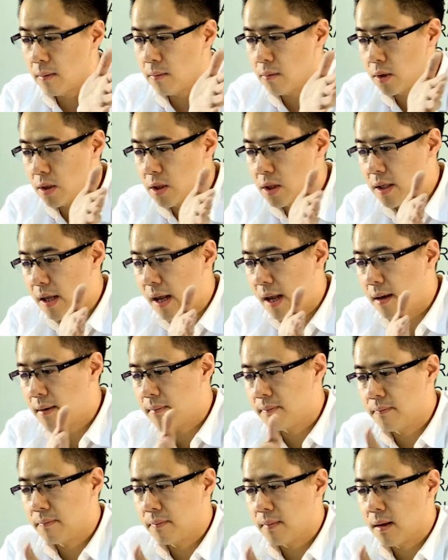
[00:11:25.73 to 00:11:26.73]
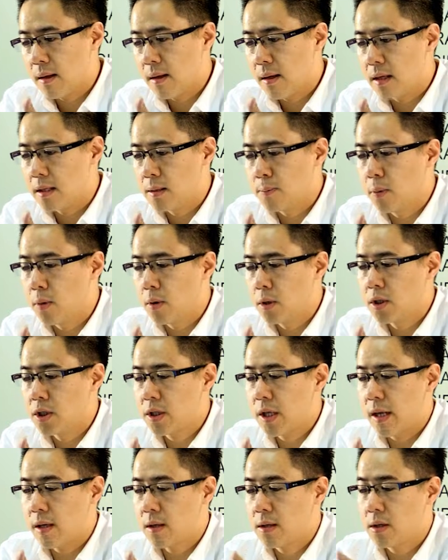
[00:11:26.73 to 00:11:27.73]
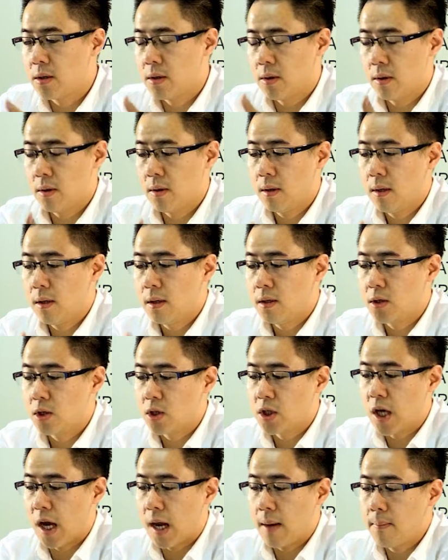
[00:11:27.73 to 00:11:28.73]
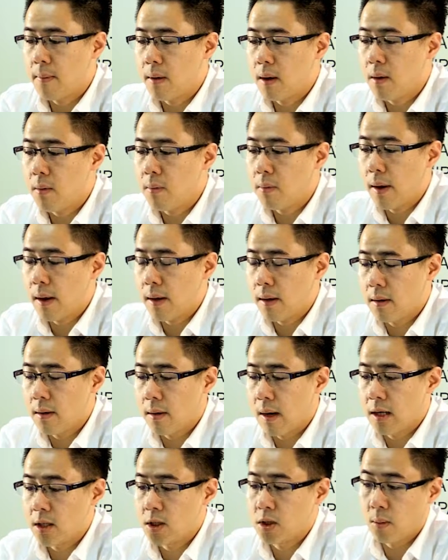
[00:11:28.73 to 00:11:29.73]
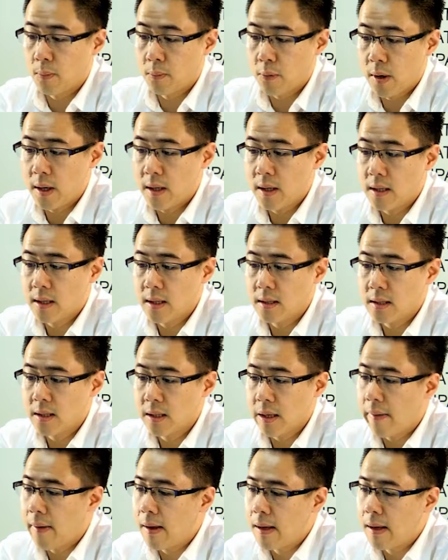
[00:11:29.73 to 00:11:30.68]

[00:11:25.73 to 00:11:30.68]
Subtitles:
which then is pushed into the chamber where your actual print is,